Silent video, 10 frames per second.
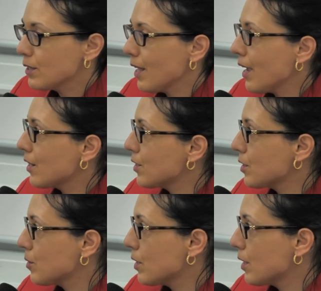They
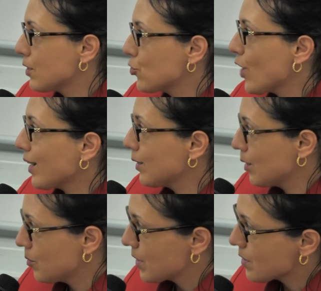are
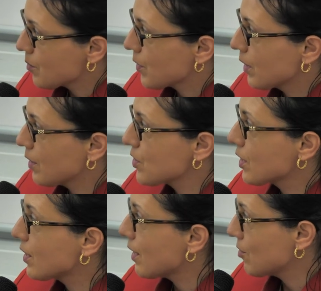attracted by something. There is a
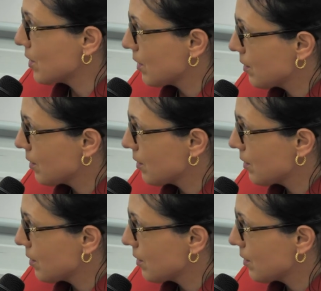gravity.